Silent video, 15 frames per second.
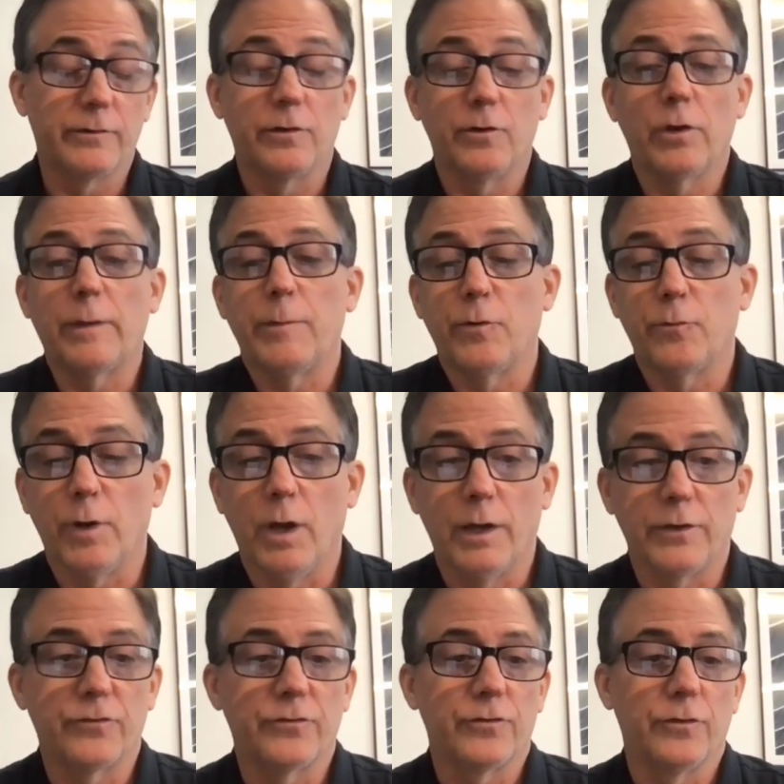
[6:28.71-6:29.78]
And don't get me wrong,
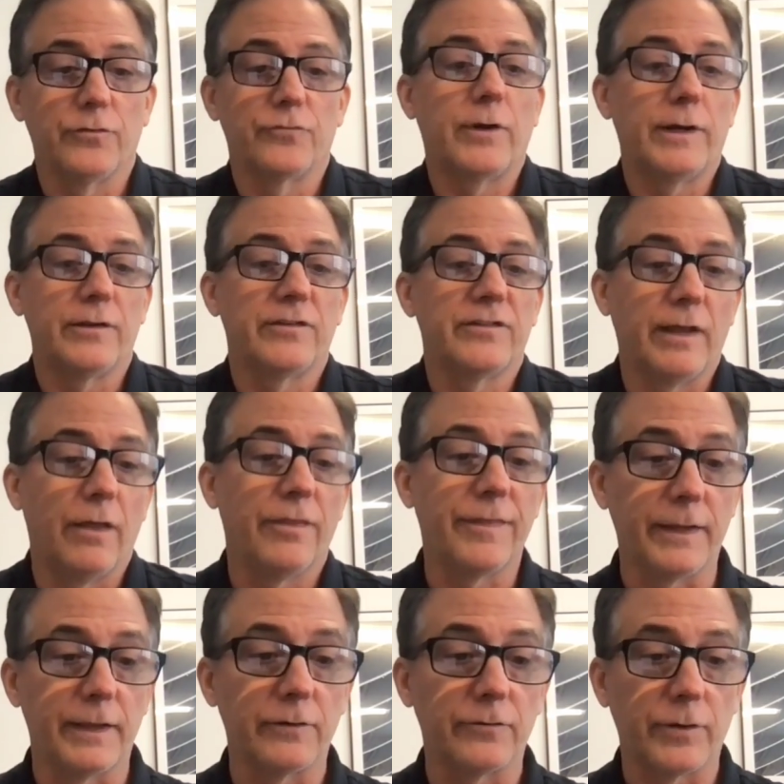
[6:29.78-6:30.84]
you still try to sell
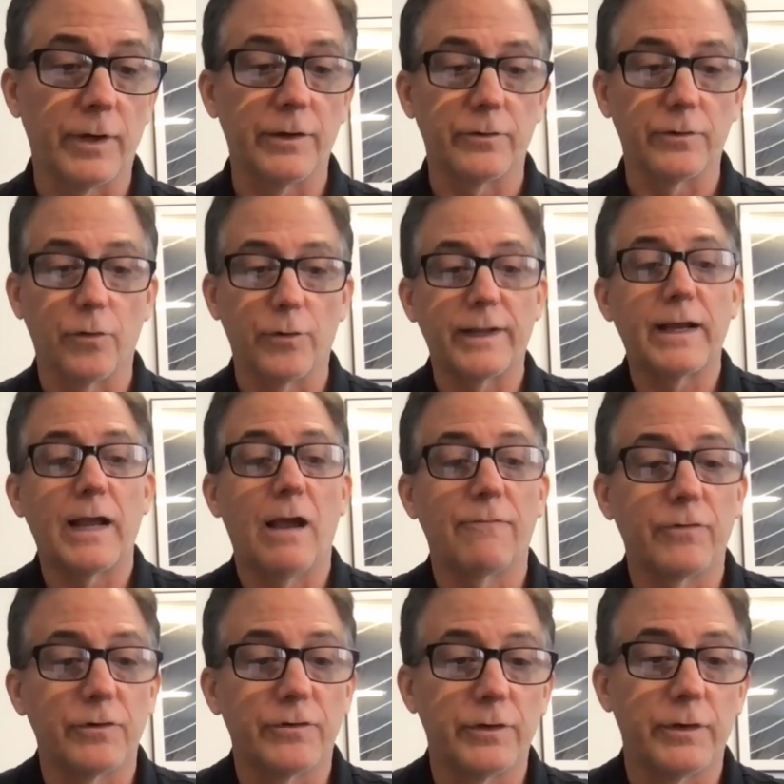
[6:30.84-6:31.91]
things, right? You're going to
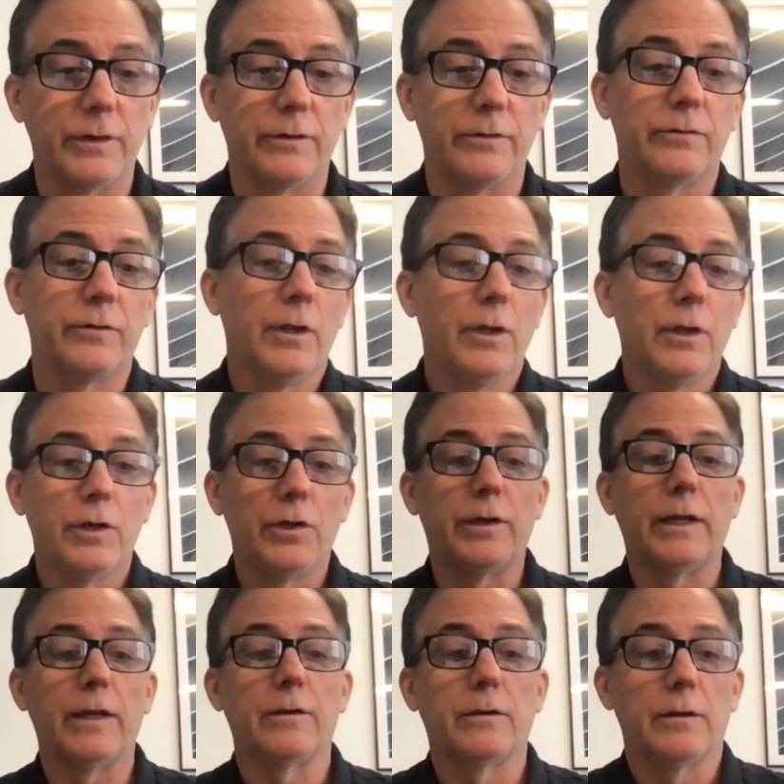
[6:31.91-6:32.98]
conferences, you
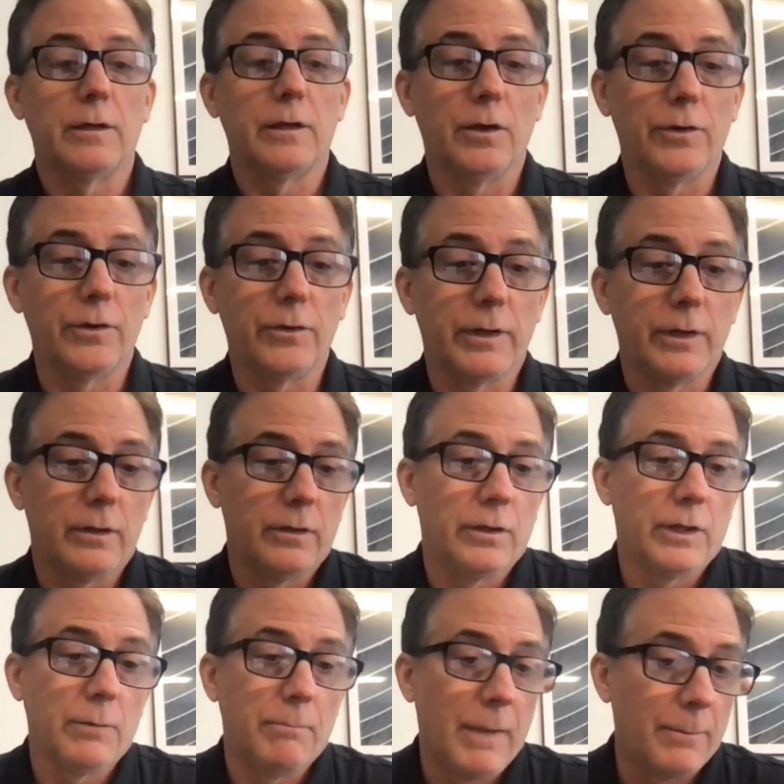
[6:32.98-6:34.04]
get you
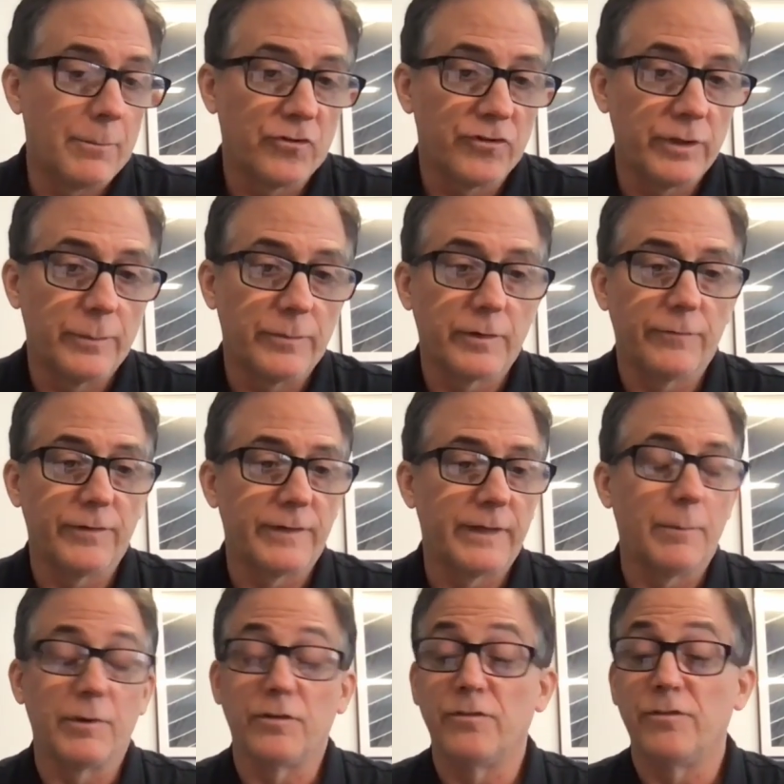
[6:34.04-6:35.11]
get membership, stuff like
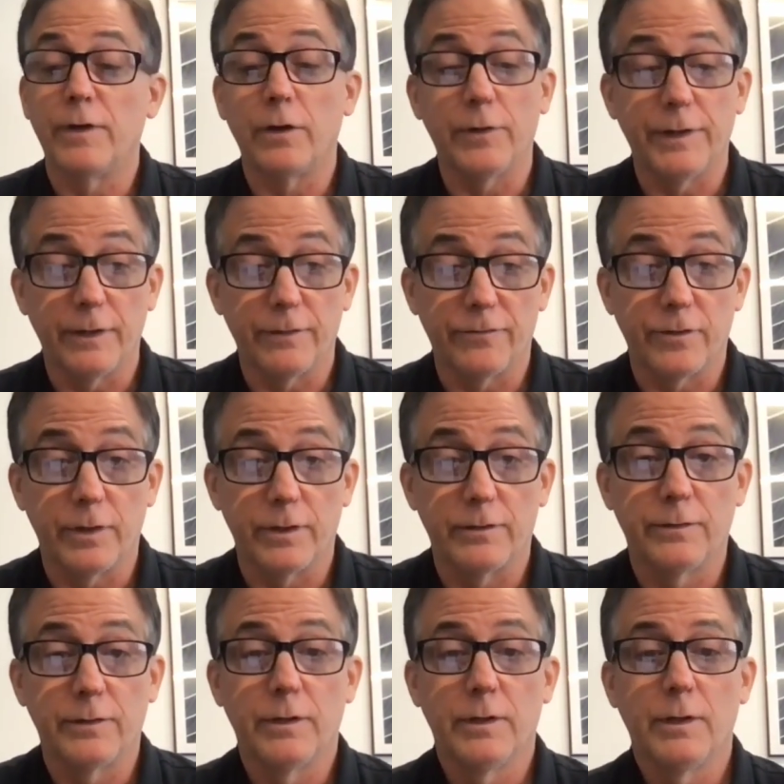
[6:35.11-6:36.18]
that, but it's very
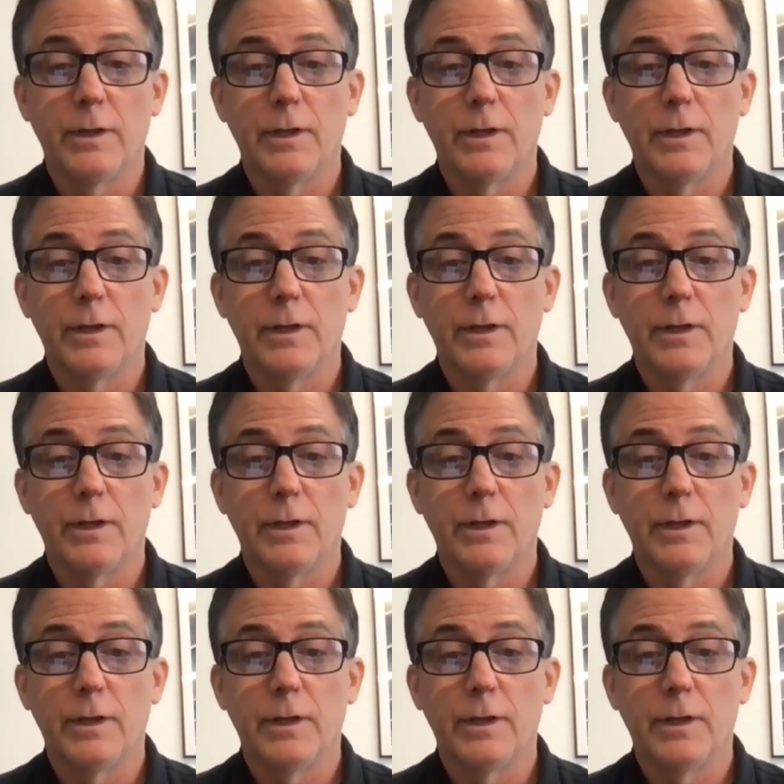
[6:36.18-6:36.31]
different.